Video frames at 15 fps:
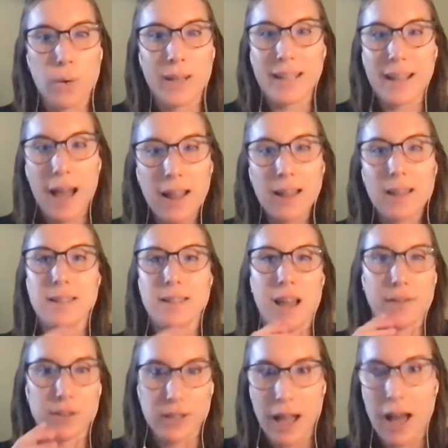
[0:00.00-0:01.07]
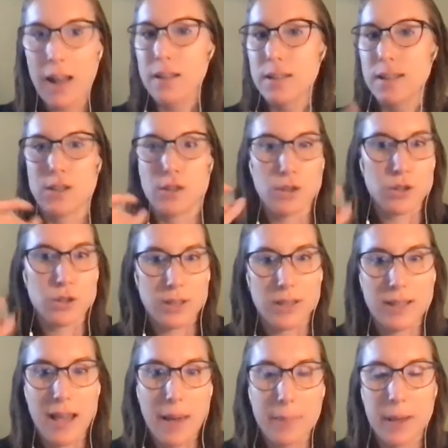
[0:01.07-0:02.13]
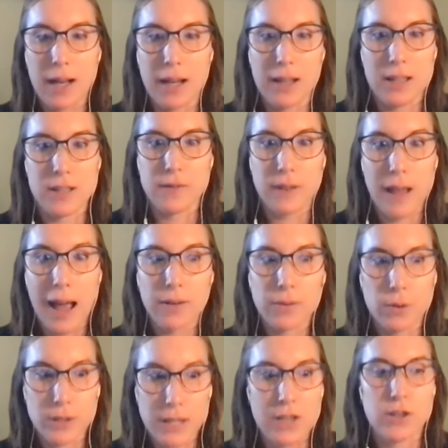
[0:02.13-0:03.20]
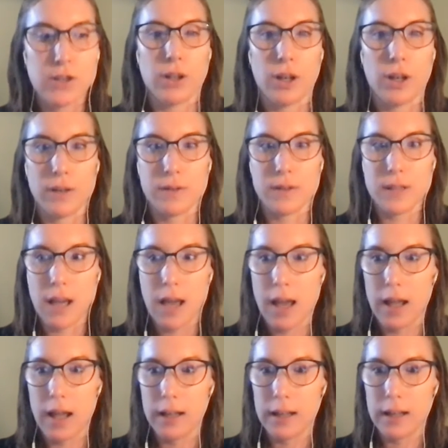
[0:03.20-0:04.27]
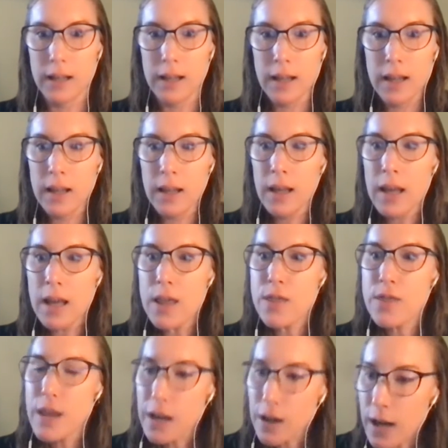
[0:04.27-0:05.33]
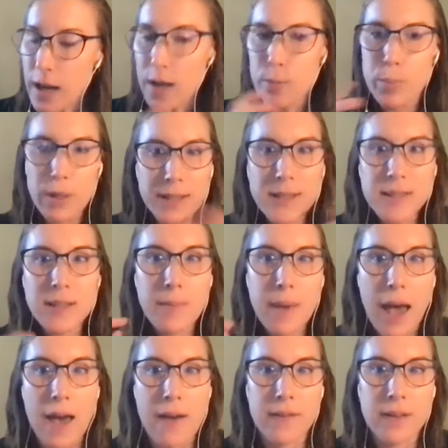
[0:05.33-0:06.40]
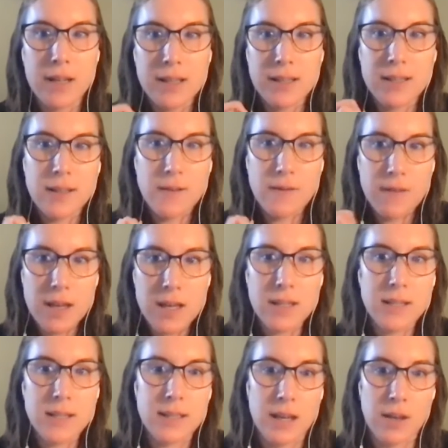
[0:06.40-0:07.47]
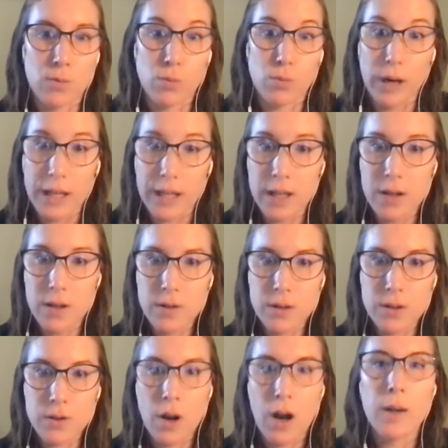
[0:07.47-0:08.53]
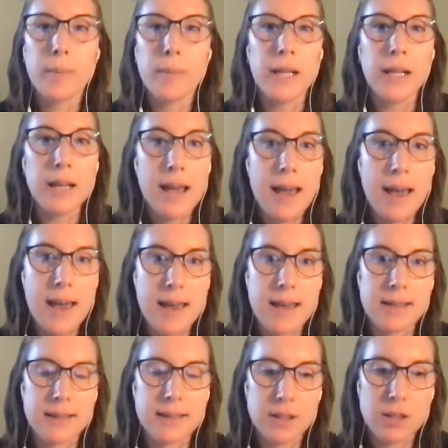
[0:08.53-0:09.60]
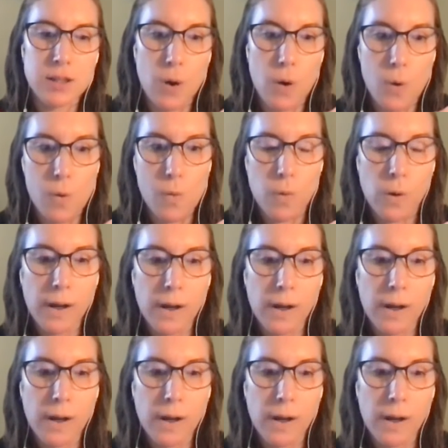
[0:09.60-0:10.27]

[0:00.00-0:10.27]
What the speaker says: galaxy after galaxy, she just kept getting these flat rotation curves. And there had been some evidence of this in radio astronomy. And so,